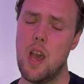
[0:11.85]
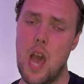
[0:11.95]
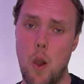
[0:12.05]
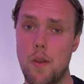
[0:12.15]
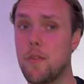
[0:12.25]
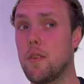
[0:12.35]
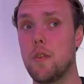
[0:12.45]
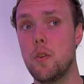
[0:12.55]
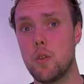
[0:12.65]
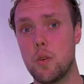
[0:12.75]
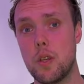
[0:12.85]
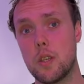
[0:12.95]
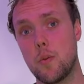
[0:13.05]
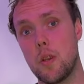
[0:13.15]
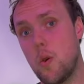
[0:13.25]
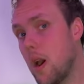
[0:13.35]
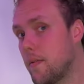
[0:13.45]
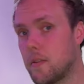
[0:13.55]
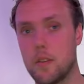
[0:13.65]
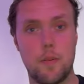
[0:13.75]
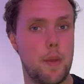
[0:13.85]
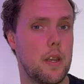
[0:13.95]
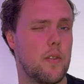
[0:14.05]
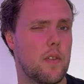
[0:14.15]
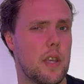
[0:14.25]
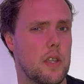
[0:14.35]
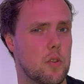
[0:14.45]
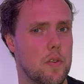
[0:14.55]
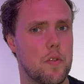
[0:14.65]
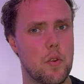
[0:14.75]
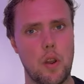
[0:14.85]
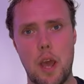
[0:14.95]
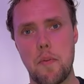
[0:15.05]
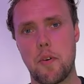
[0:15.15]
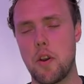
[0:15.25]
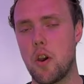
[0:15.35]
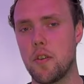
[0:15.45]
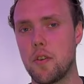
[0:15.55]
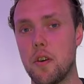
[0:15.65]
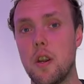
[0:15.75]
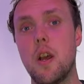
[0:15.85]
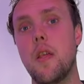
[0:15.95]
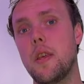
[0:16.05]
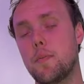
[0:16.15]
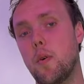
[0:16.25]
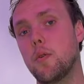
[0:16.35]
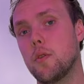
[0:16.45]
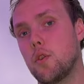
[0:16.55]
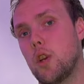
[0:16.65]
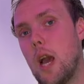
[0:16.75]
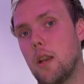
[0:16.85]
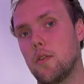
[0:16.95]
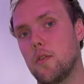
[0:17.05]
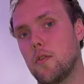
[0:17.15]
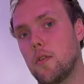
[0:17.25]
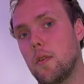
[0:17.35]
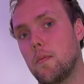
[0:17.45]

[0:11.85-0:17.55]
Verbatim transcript: However, if you do this when you have dependencies or if you're a library author, this poses challenges.